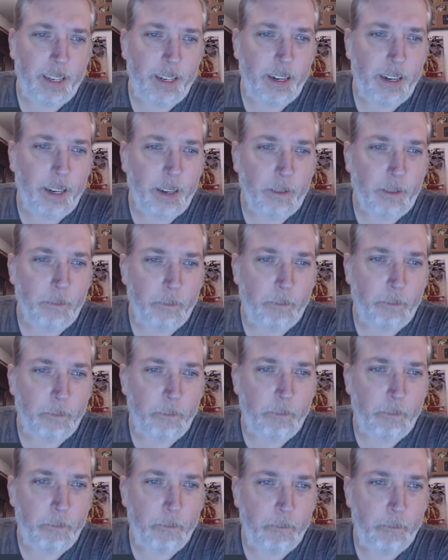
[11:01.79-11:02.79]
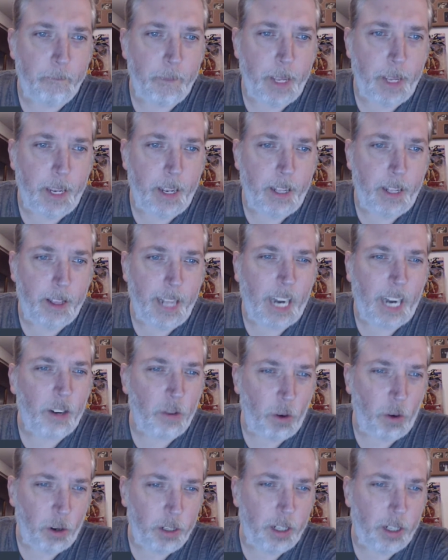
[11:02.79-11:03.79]
done. That
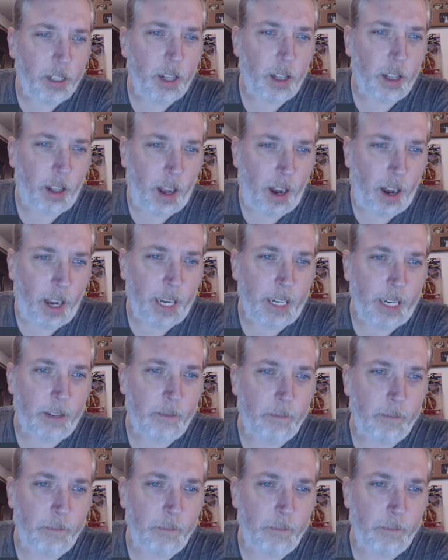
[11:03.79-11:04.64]
crosses a line.